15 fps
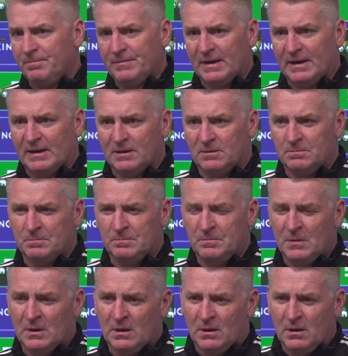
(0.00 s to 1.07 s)
You
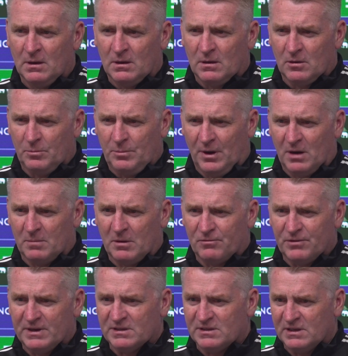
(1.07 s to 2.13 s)
know, part of my
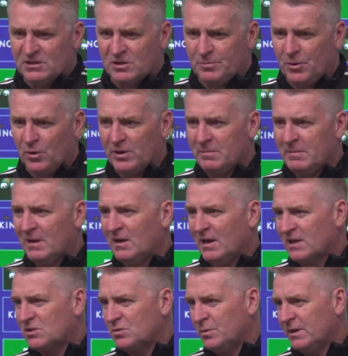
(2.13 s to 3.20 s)
reasoning to put him in
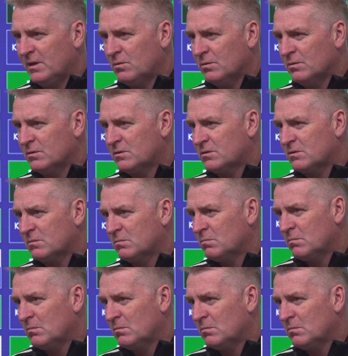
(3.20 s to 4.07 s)
last week was,